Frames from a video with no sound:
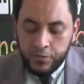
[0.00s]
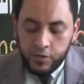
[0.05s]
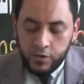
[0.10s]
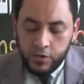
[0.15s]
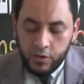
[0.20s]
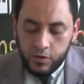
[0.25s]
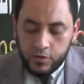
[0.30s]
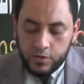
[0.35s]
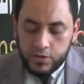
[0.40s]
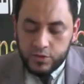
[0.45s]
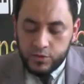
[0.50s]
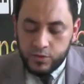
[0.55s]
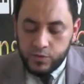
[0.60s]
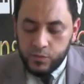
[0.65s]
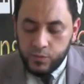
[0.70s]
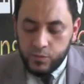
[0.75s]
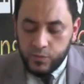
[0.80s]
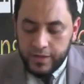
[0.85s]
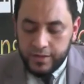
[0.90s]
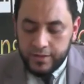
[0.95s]
Also,
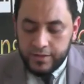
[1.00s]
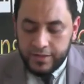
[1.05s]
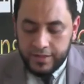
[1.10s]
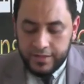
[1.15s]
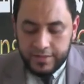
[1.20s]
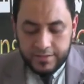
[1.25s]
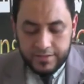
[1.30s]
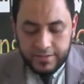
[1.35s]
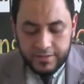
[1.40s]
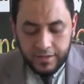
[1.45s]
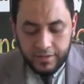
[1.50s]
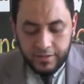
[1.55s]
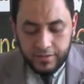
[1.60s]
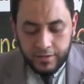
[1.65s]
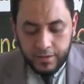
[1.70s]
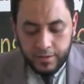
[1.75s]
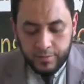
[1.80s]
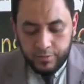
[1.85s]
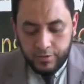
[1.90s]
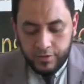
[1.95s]
when his son
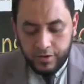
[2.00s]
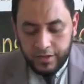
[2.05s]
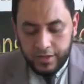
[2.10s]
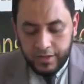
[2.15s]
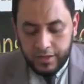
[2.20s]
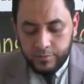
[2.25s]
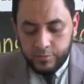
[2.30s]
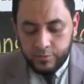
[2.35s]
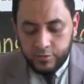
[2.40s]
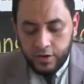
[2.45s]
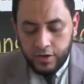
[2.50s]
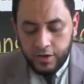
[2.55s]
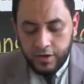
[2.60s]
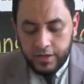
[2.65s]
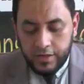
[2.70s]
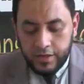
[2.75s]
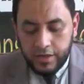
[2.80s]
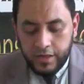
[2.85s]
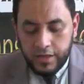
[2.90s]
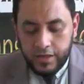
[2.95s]
Ibrahim
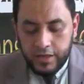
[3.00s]
died,